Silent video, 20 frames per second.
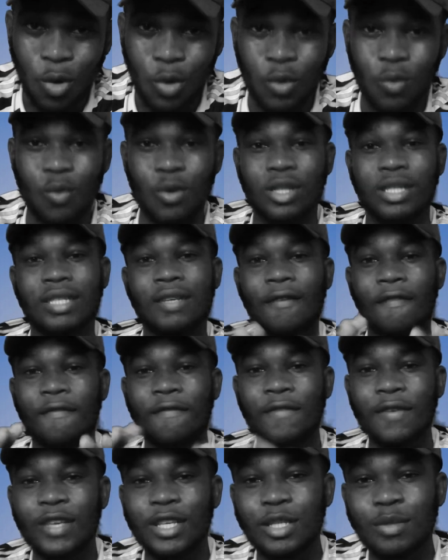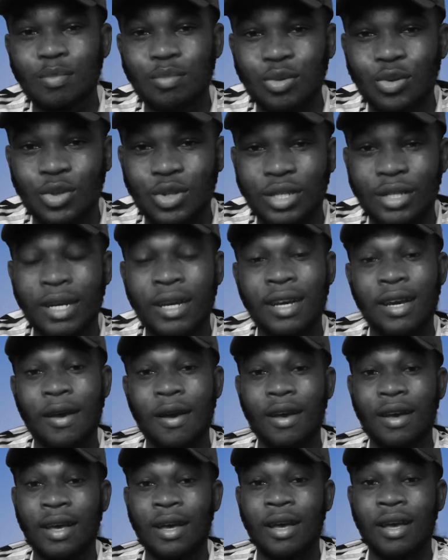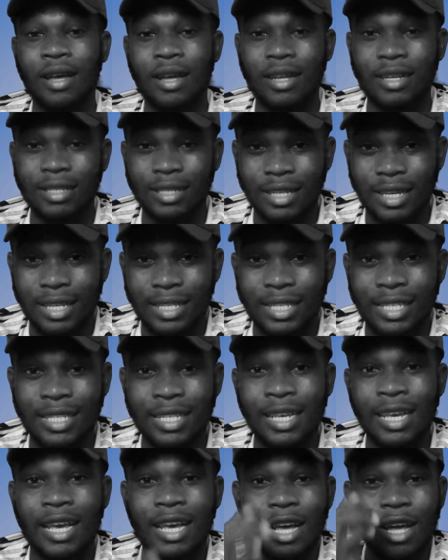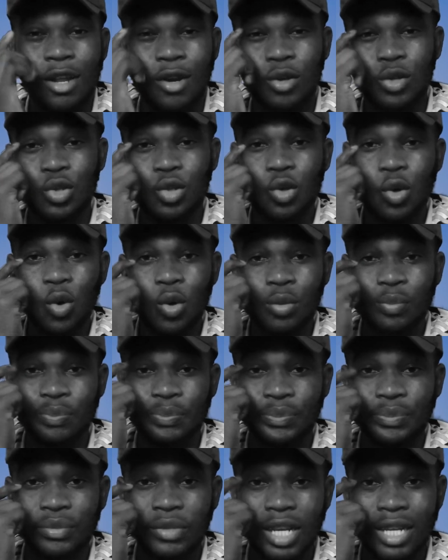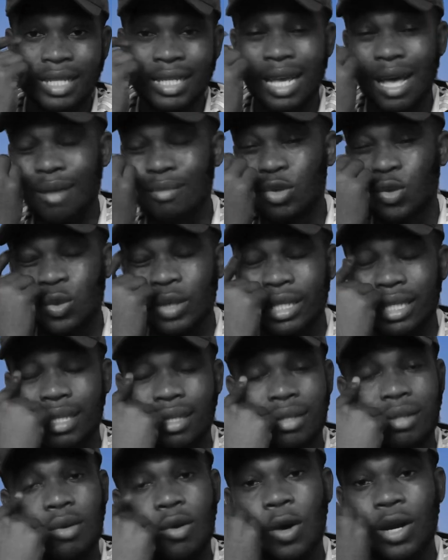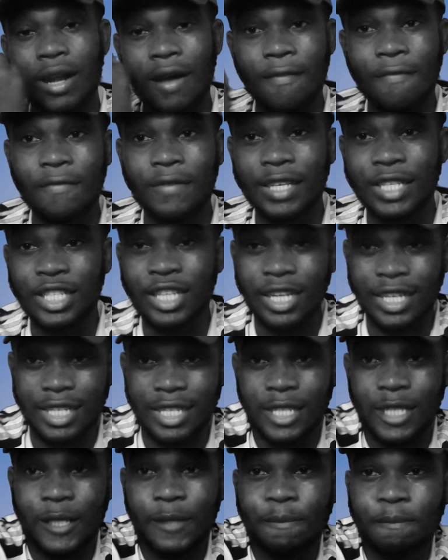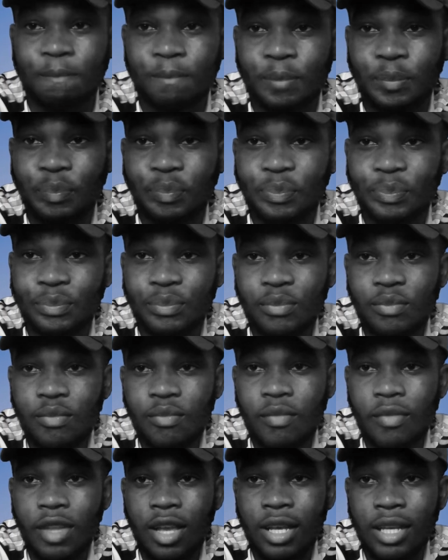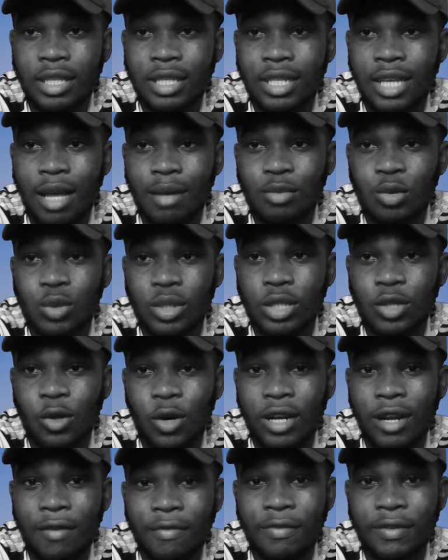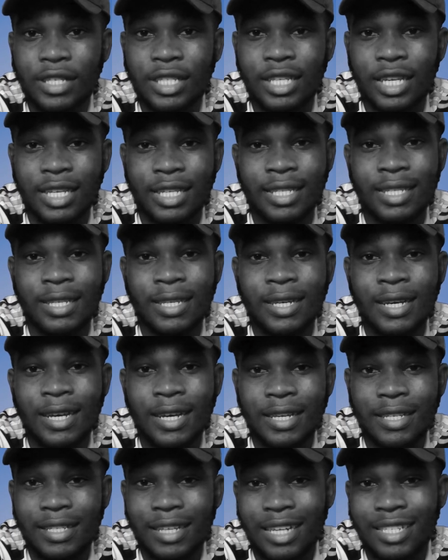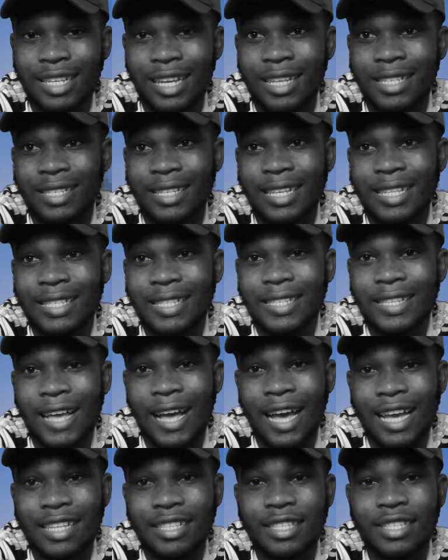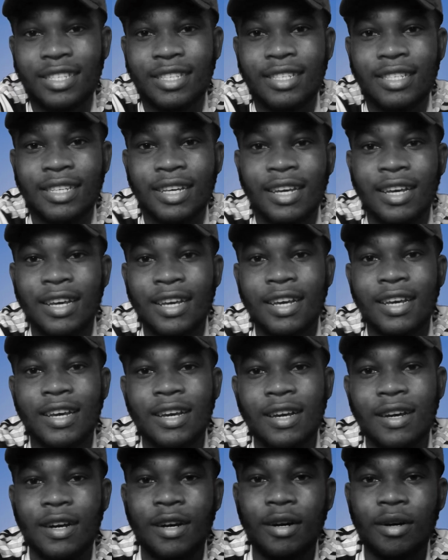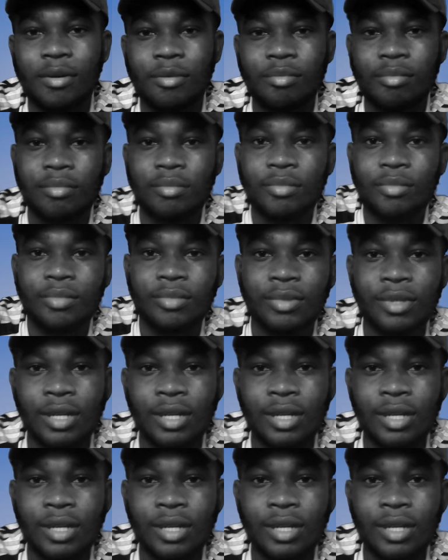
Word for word: on what Facebook. Yes, and also it comes with other features. It comes with other features such as insights, um,